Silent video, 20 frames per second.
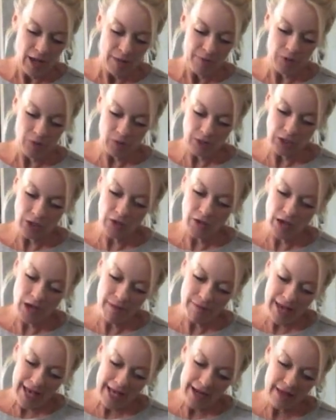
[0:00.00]
But when you
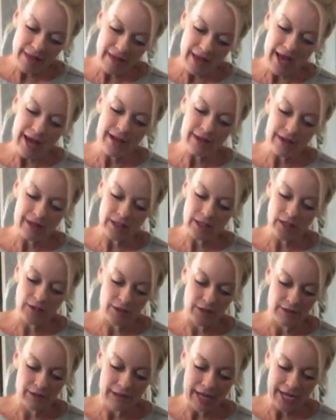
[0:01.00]
come out of that and
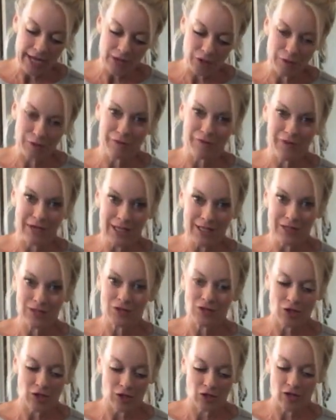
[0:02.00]
you'd like your feet to
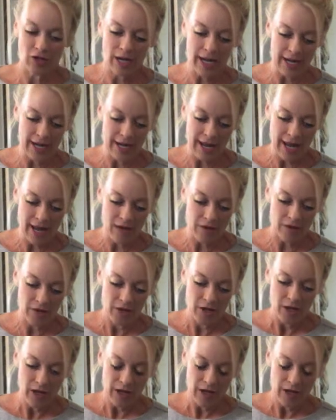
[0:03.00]
start drying out,